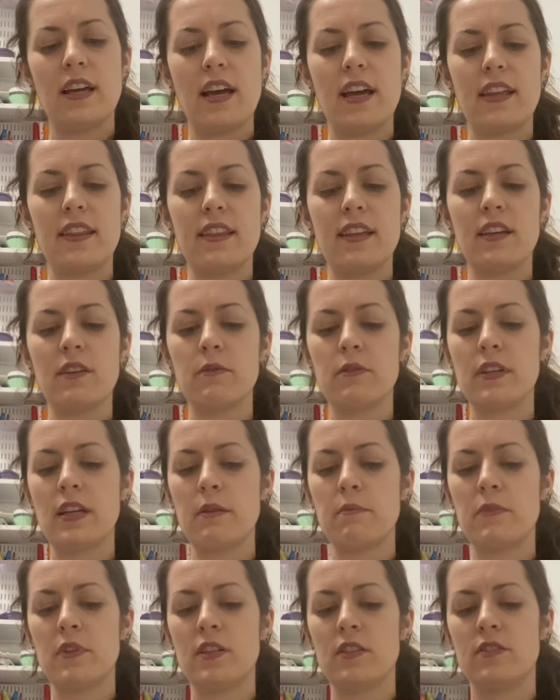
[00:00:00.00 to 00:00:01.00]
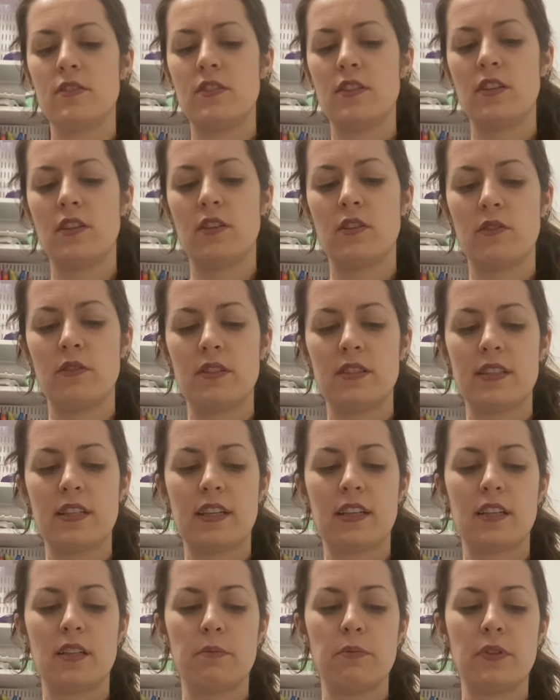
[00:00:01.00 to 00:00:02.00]
I think what I'm gonna do is
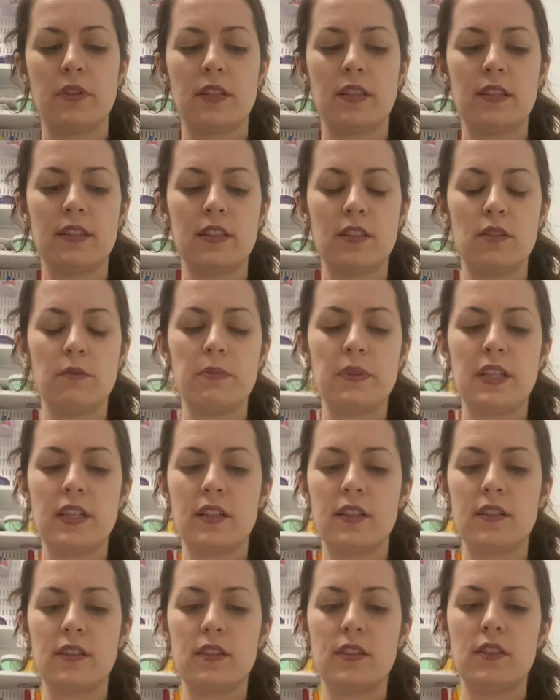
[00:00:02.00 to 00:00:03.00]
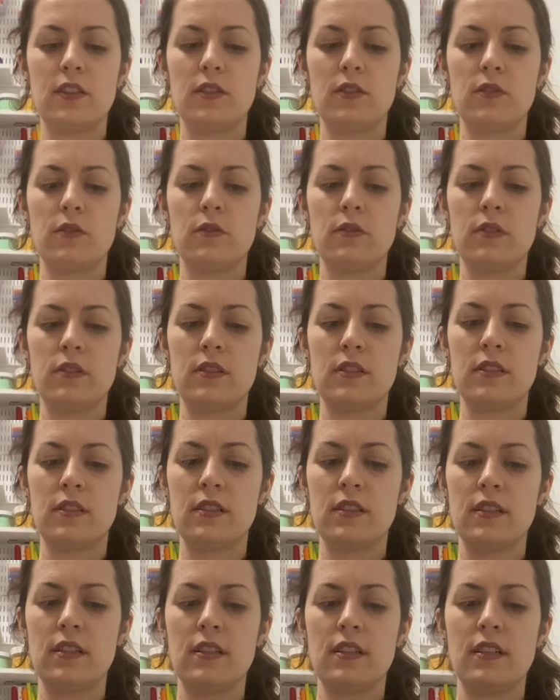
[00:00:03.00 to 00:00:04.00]
I'm gonna put a little bit of glue
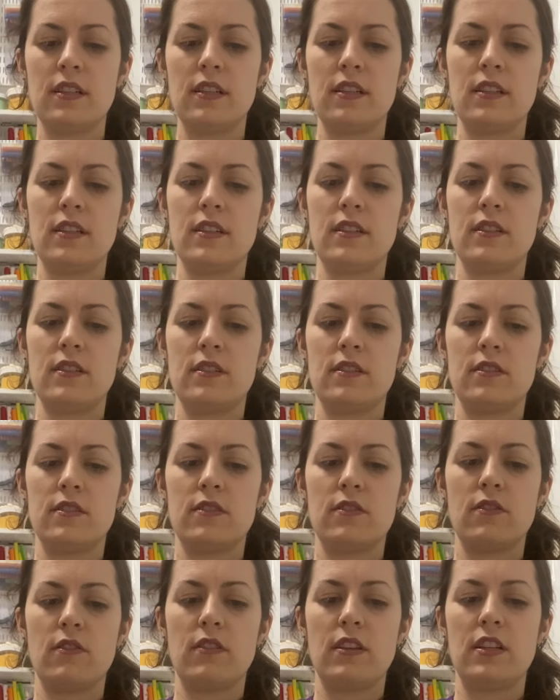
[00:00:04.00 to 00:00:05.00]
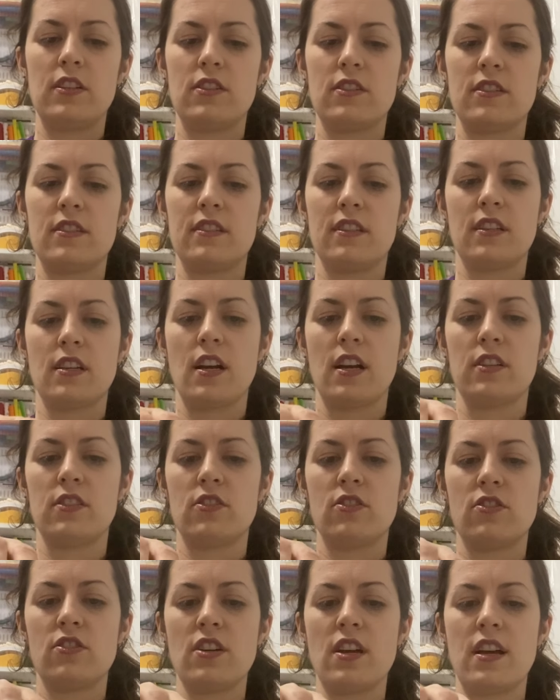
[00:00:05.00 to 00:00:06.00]
so they just touch
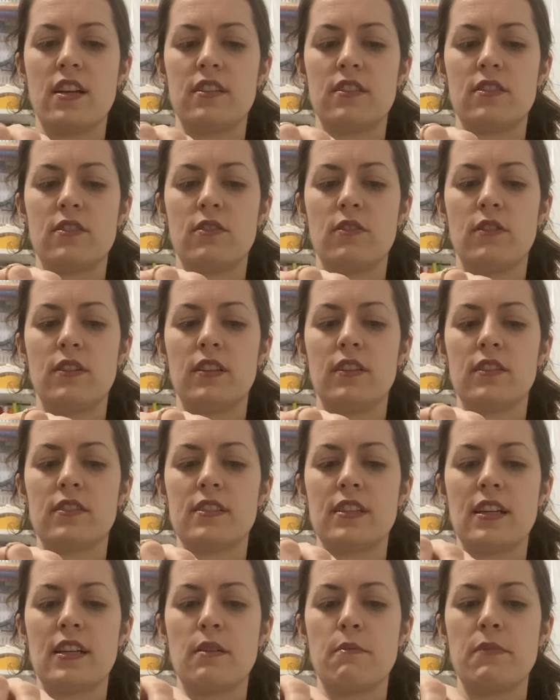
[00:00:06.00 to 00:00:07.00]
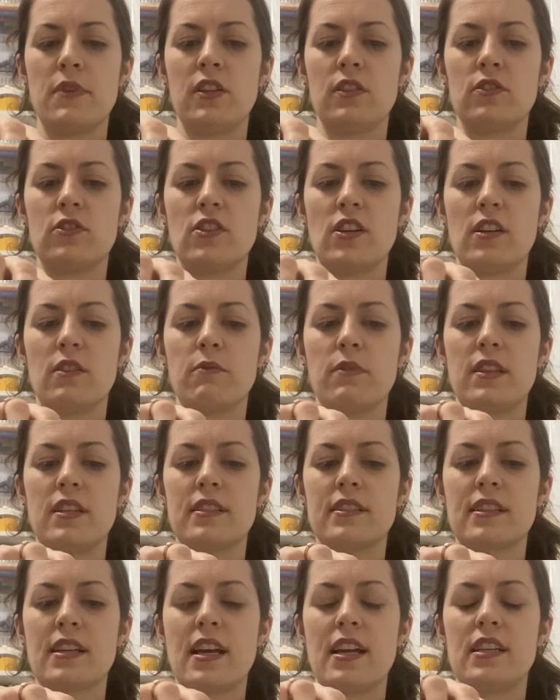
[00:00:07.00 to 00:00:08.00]
shut, so it looks like a milk jug with
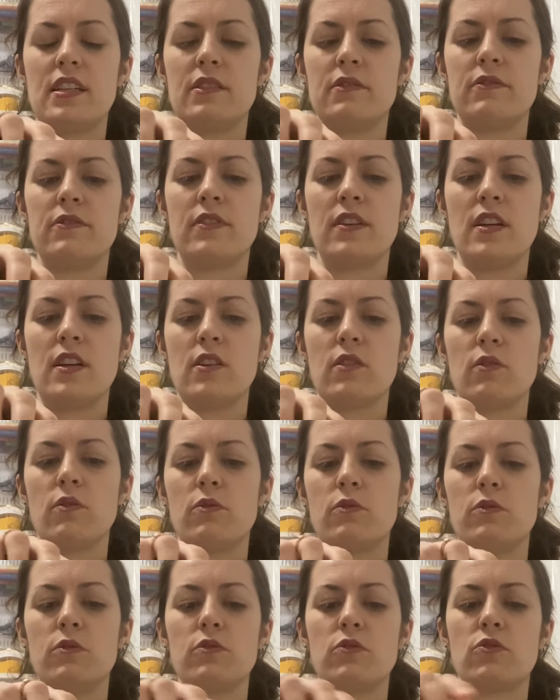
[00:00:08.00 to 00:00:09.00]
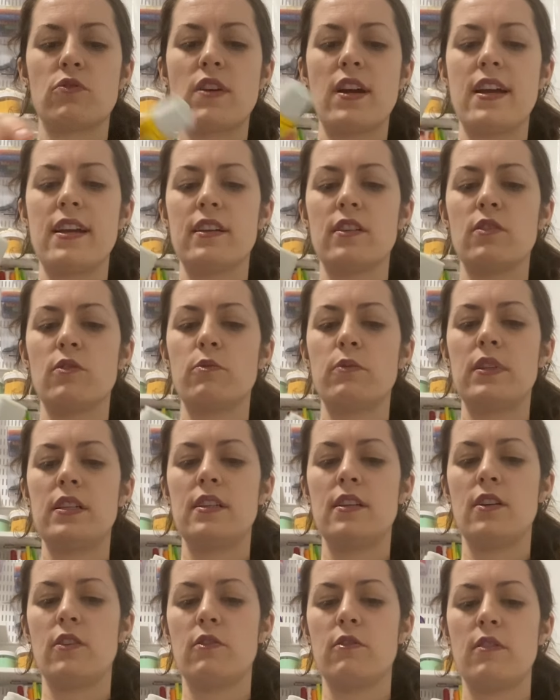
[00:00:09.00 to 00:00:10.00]
this kind of cool triangle
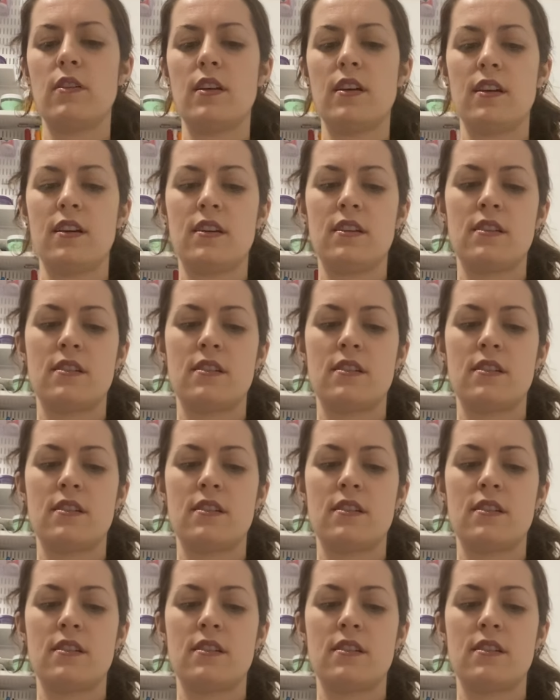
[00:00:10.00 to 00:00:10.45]
window, huh?